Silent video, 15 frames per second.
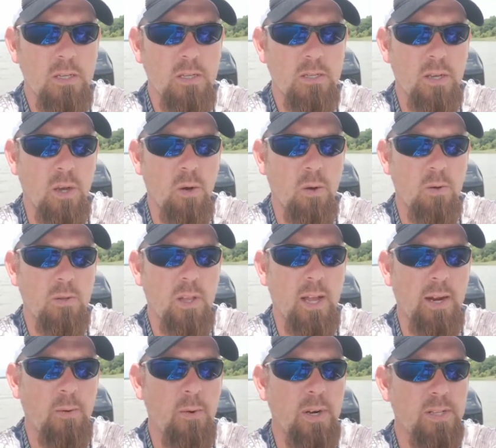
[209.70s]
So
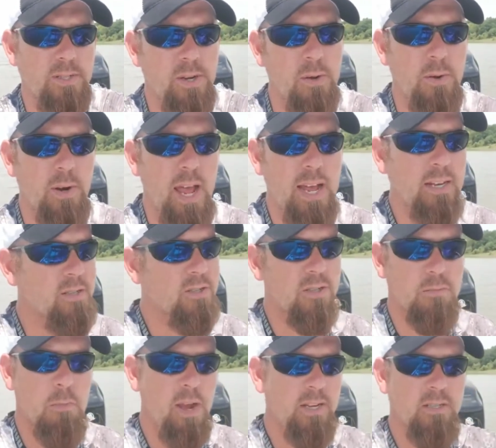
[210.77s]
like when it's doing that, it's
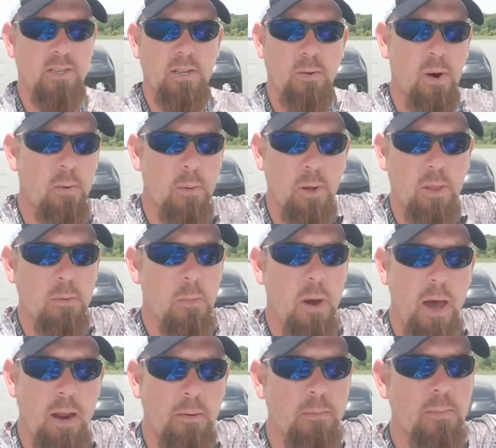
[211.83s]
just basically rubbing on the
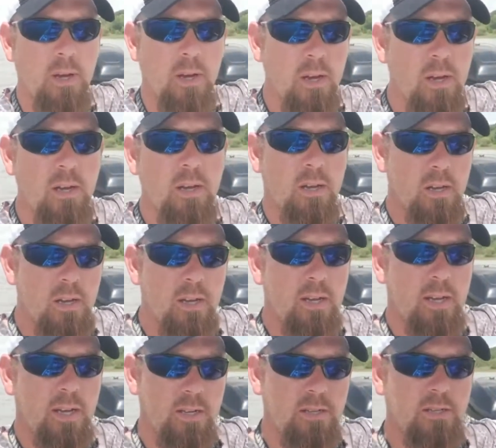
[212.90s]
bottom
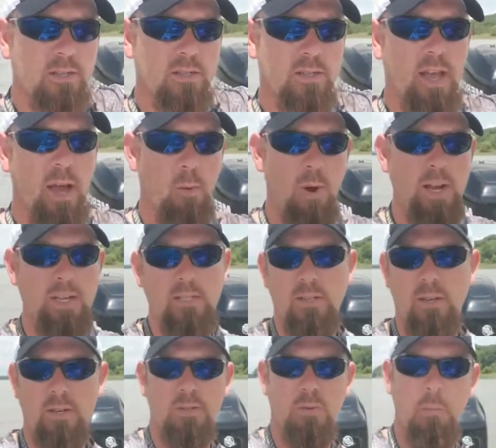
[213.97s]
and just that weight.
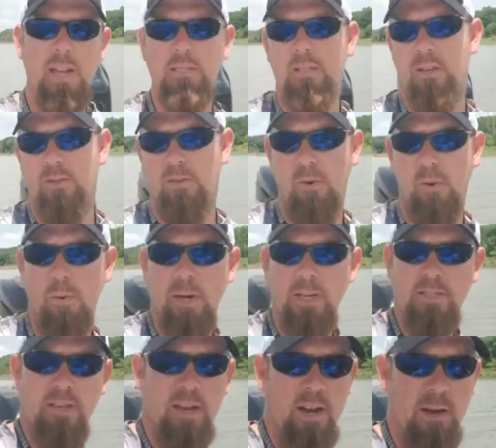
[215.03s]
So it's basically a 3-way
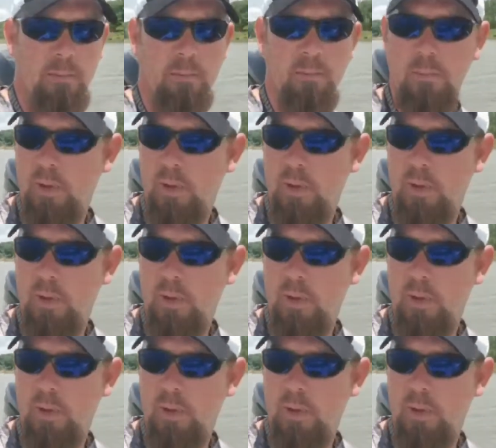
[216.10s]
setup.